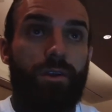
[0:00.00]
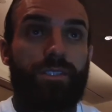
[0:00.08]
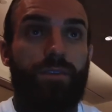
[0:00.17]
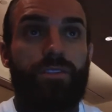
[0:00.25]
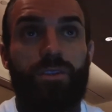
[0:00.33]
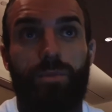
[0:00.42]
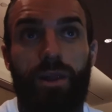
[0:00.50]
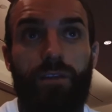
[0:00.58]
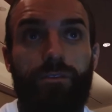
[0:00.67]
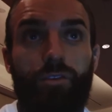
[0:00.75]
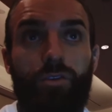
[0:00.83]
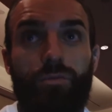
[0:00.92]
a
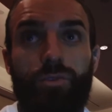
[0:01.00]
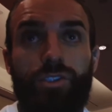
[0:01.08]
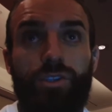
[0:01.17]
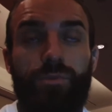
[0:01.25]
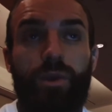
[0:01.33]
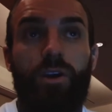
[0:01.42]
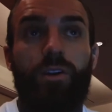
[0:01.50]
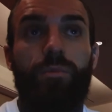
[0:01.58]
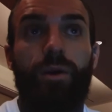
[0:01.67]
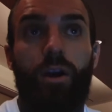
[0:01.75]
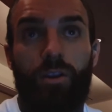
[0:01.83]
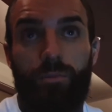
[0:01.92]
platform to be on
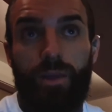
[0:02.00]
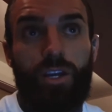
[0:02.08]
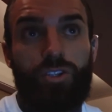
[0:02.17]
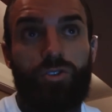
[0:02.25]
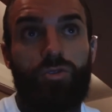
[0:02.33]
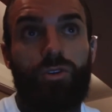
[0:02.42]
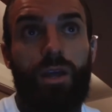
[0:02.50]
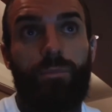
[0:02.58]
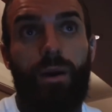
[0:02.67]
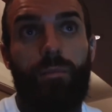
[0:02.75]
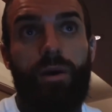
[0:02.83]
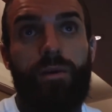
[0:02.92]
a bigger show like
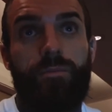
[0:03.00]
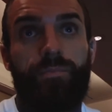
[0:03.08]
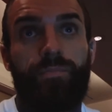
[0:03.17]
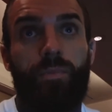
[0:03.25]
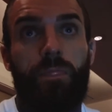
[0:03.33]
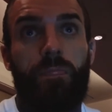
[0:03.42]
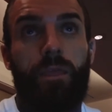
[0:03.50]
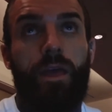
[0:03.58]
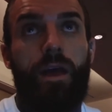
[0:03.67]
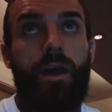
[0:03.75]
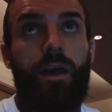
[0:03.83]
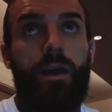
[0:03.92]
BAMMA.
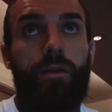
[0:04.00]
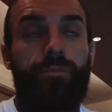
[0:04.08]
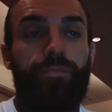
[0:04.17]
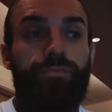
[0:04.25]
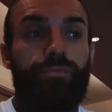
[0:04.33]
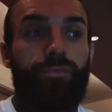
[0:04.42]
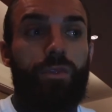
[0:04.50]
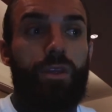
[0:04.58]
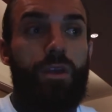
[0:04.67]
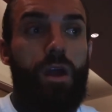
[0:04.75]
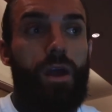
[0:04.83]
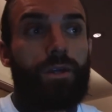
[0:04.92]
And
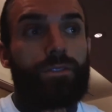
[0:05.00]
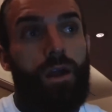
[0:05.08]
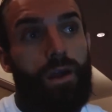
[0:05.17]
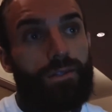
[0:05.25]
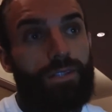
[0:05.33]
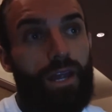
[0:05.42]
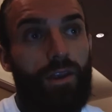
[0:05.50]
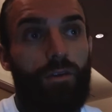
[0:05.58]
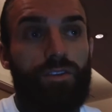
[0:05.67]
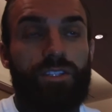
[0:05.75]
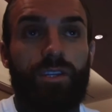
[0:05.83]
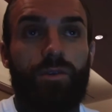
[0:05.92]

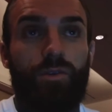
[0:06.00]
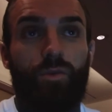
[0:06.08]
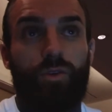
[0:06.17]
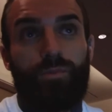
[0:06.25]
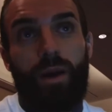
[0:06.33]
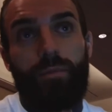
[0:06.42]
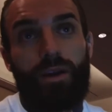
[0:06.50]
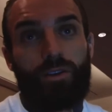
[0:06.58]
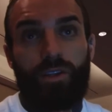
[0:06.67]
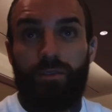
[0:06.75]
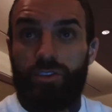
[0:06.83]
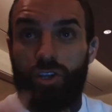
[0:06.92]
obviously
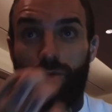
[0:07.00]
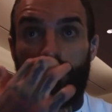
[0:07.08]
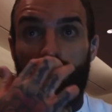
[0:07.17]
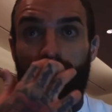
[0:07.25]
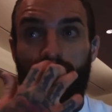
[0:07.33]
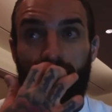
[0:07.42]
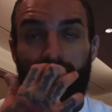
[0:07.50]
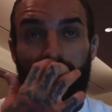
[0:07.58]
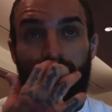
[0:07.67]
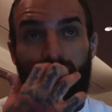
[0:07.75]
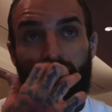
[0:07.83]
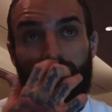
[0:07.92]
BAMMA gave us the opportunity, and
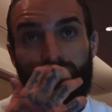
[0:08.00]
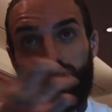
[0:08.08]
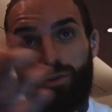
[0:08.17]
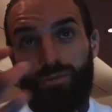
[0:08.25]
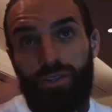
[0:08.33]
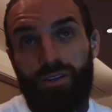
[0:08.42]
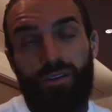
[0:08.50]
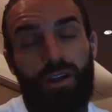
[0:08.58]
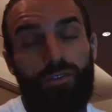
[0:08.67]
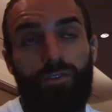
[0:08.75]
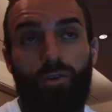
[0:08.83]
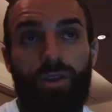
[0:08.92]
I just jumped in.
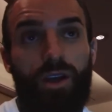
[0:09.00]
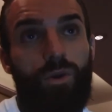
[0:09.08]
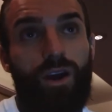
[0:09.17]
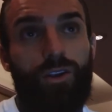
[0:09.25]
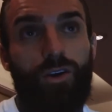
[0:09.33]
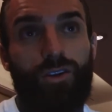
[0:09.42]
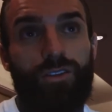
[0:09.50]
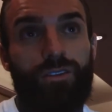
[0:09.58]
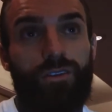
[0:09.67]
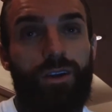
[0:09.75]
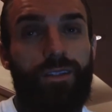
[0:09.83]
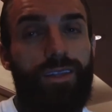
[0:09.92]
I thought, yeah, why not?
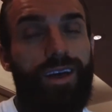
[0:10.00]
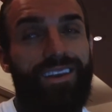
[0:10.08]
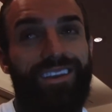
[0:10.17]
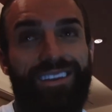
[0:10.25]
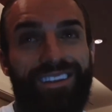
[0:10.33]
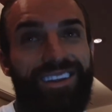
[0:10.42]
And then,